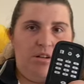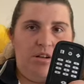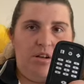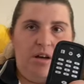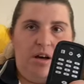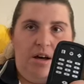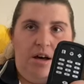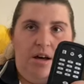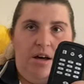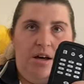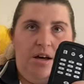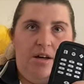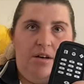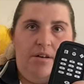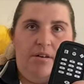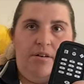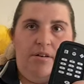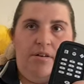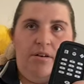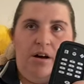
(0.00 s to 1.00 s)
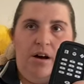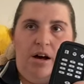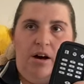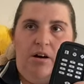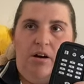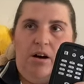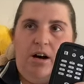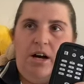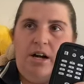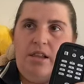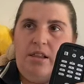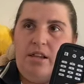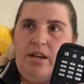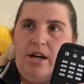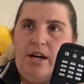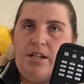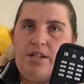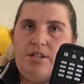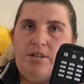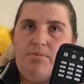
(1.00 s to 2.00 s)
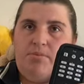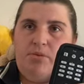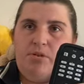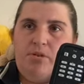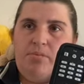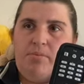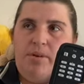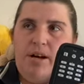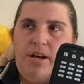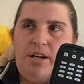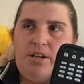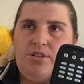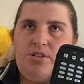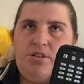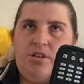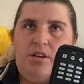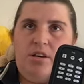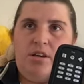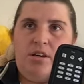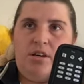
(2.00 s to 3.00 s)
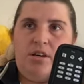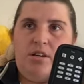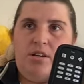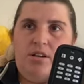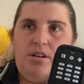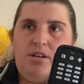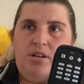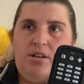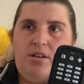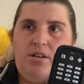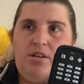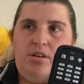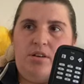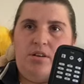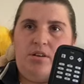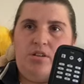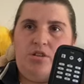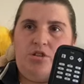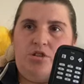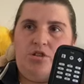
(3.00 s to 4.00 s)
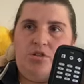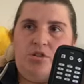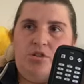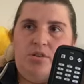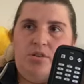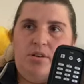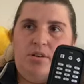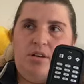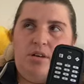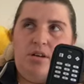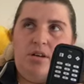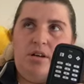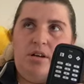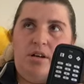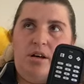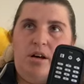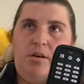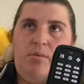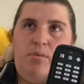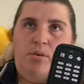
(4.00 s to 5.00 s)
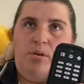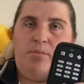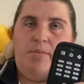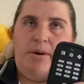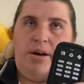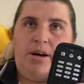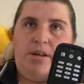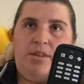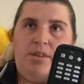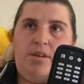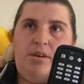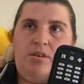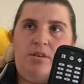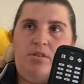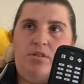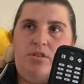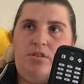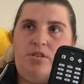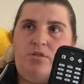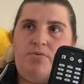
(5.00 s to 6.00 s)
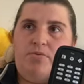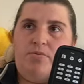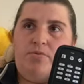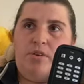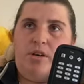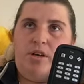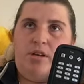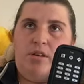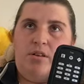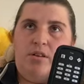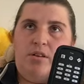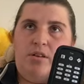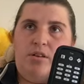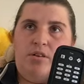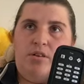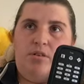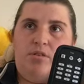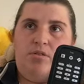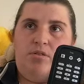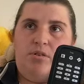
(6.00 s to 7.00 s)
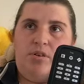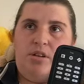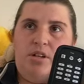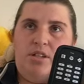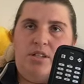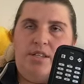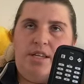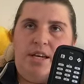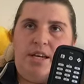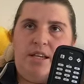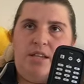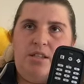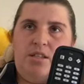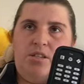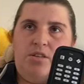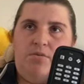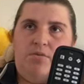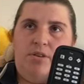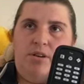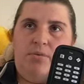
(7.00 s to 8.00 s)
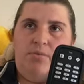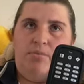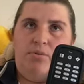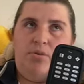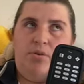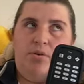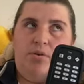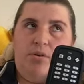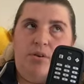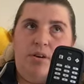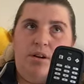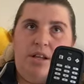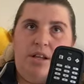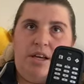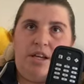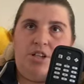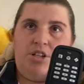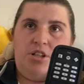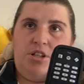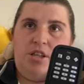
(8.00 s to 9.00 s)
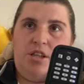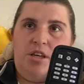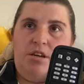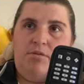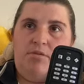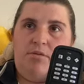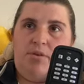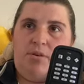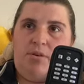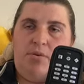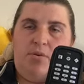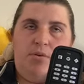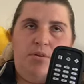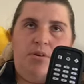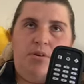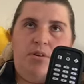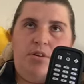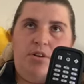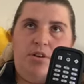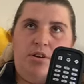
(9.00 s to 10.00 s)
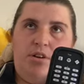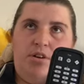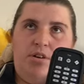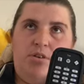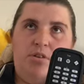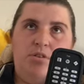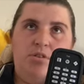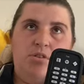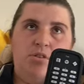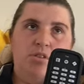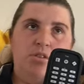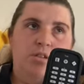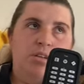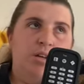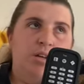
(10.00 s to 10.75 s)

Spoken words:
highlighted bookmark, so you can do a bookmark that goes for 30 seconds of an important lecture that you've recorded on your notes.